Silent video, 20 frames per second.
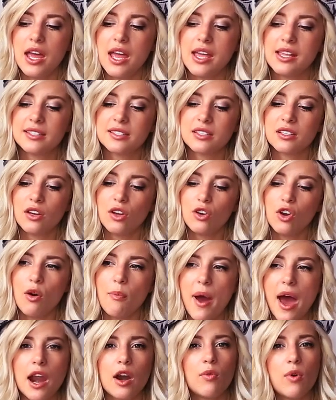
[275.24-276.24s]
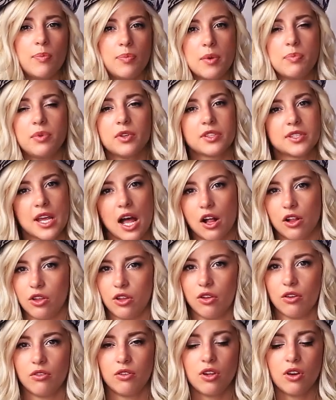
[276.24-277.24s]
is, no matter what people
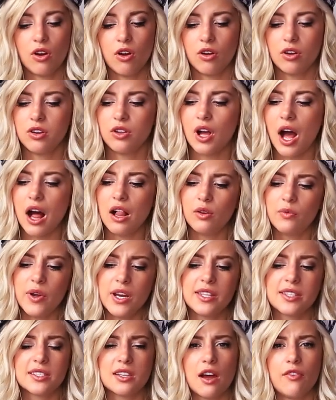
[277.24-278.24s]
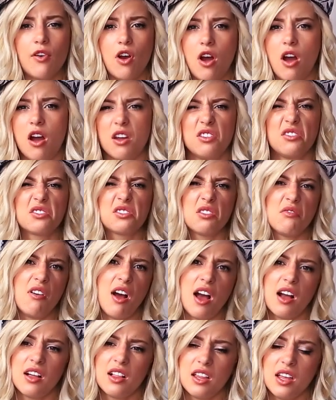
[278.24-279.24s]
tell you, you know, and you, I'll read stuff, ah, you're
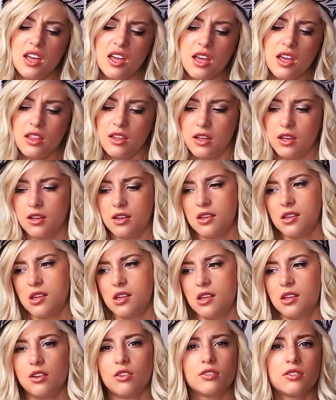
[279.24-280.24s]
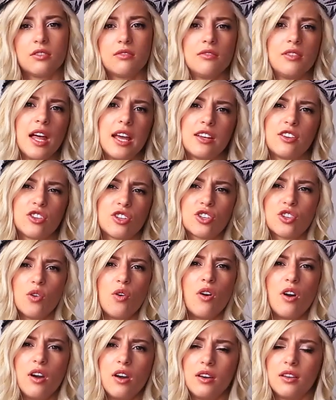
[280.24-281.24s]
so ugly, like, oh, you're like
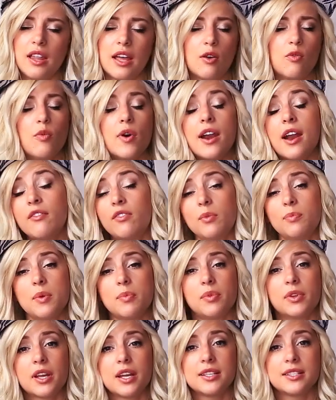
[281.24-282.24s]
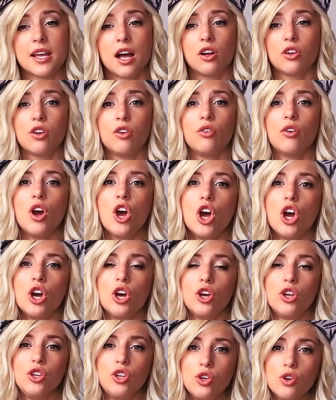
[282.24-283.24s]
short, like whatever people can tell you,
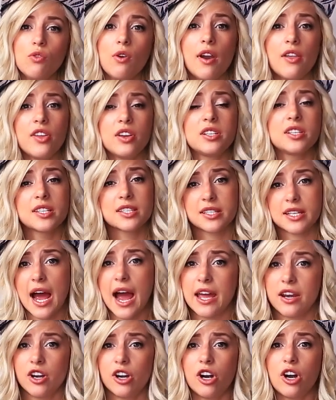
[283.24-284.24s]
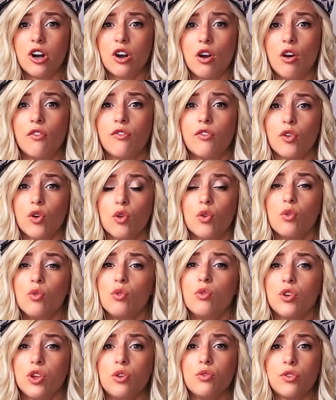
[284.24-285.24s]
you are the decider of
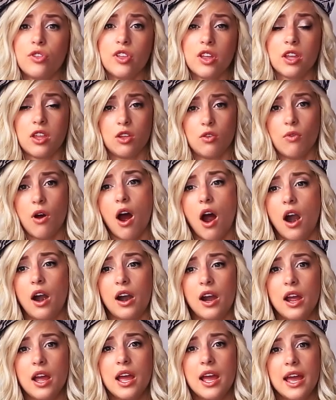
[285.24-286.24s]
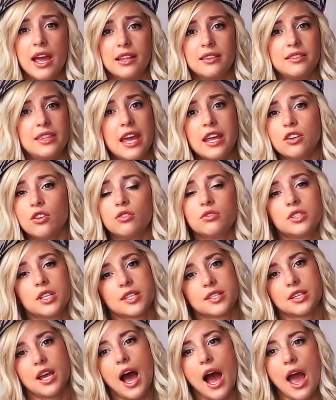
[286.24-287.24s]
who you think you are. They don't
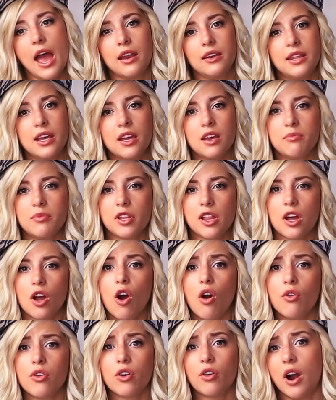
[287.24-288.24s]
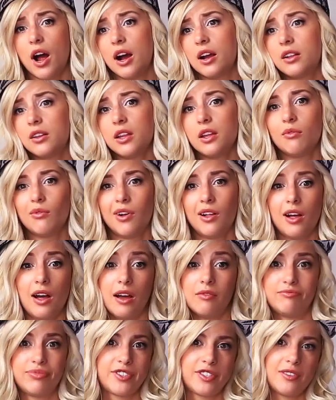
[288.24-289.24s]
decide. They can be like, oh, you're ugly.
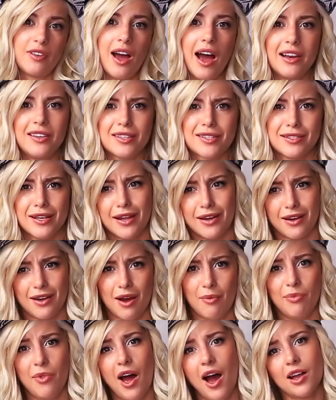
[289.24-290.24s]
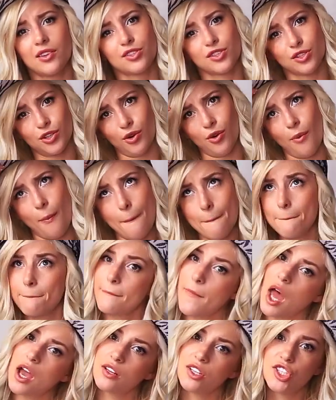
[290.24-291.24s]
Well, I decided I'm not, so
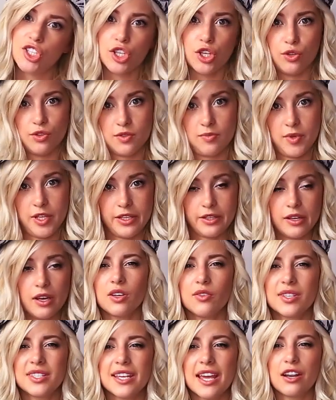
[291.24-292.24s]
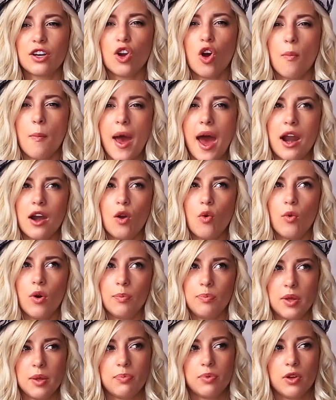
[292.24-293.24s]
excuse me. So it's like, no matter
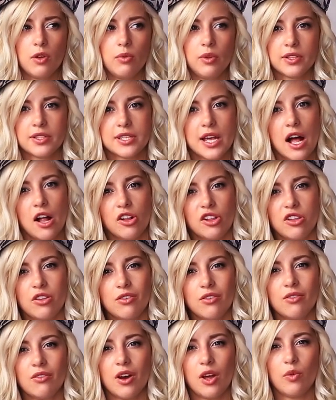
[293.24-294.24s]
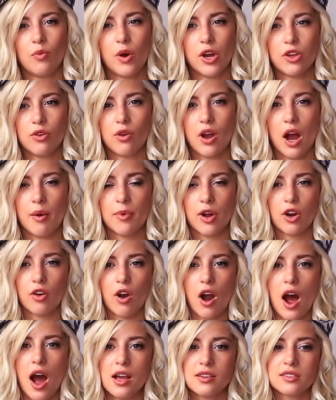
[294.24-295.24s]
what people will tell you and what you come
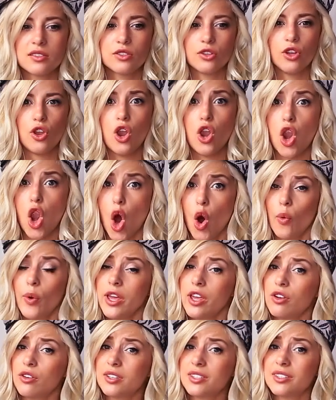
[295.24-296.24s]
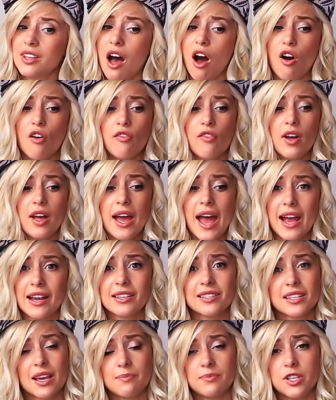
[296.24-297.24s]
across, knowing yourself,
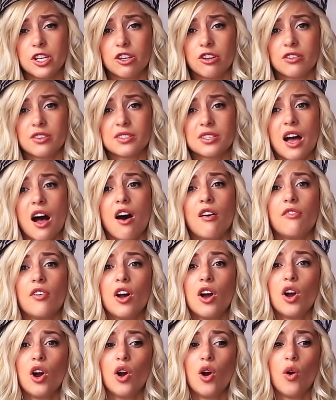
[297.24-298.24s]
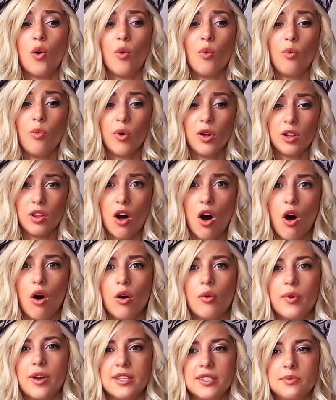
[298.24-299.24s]
accepting yourself, will
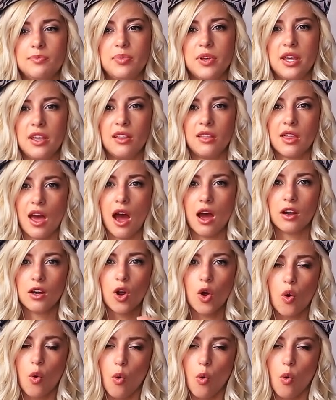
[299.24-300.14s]
always be that